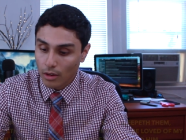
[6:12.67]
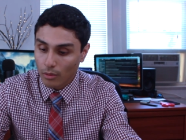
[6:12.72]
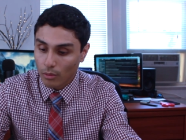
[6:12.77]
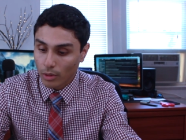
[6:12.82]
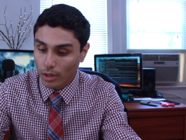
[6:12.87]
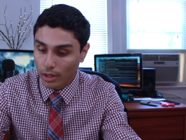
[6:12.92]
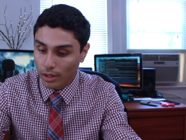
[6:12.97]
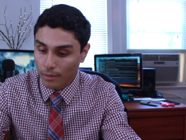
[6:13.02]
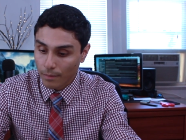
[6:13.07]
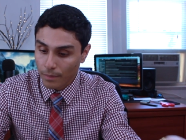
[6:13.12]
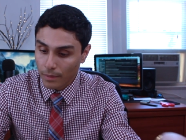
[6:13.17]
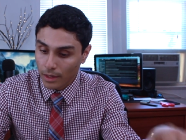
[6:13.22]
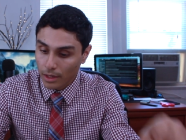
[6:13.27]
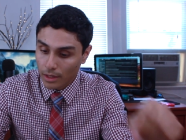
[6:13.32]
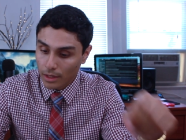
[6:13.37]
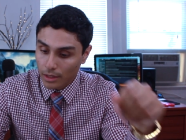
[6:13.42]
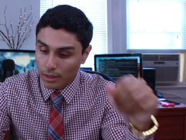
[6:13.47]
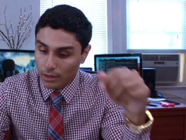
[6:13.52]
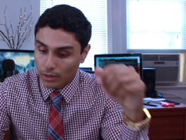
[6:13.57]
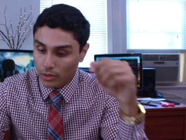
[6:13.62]
Right?
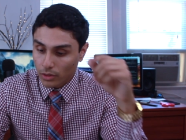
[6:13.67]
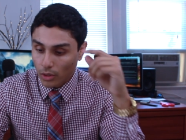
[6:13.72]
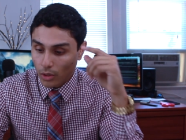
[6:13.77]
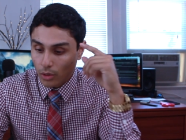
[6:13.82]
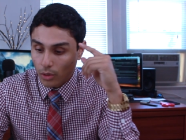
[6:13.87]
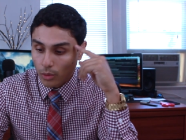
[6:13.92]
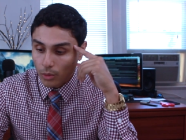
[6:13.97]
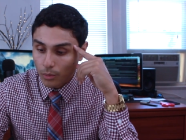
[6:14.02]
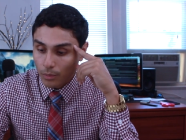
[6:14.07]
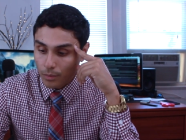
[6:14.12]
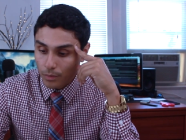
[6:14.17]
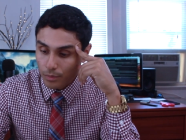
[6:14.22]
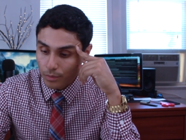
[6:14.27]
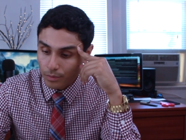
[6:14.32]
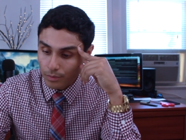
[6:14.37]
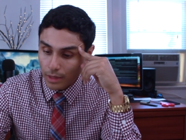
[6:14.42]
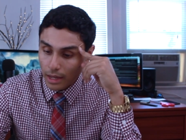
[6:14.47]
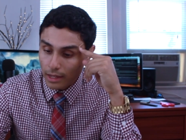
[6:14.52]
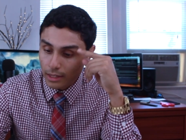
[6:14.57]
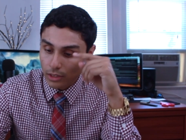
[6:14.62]
So
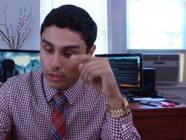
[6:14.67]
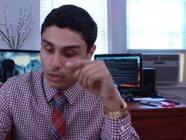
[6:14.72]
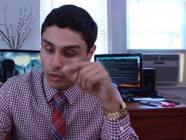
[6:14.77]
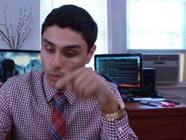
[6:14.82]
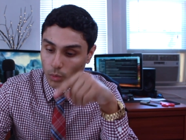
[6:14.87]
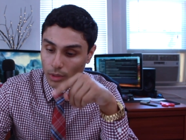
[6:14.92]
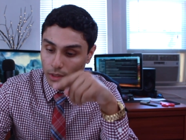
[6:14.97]
that is just